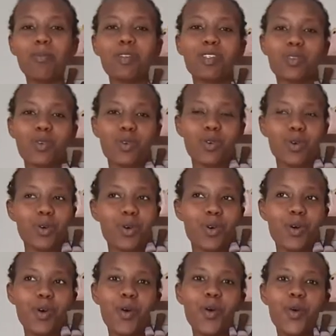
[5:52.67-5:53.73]
So
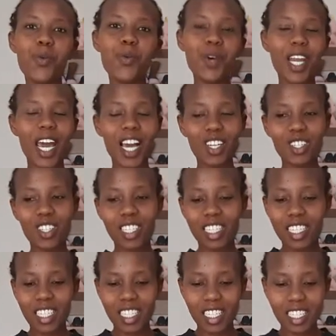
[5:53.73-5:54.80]
what I
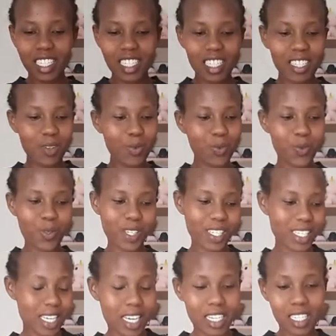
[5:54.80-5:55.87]
actually did was
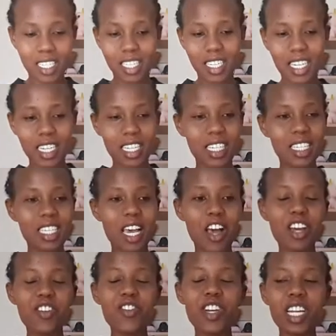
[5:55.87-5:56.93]
that it's
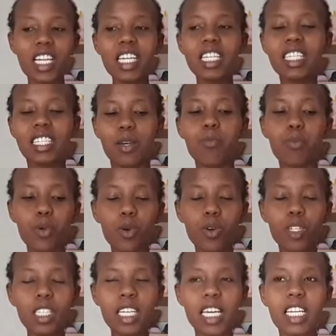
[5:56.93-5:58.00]
really
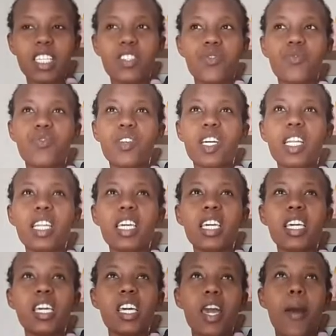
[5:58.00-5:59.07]
simple, it's
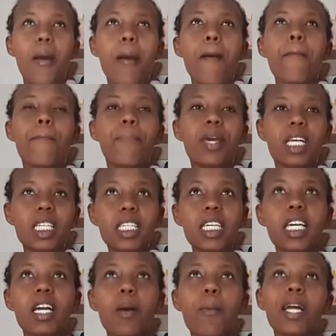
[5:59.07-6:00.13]
really
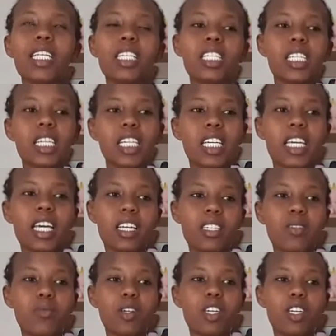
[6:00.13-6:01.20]
basic, but it really
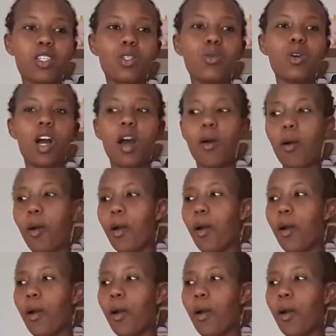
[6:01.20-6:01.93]
gets me into a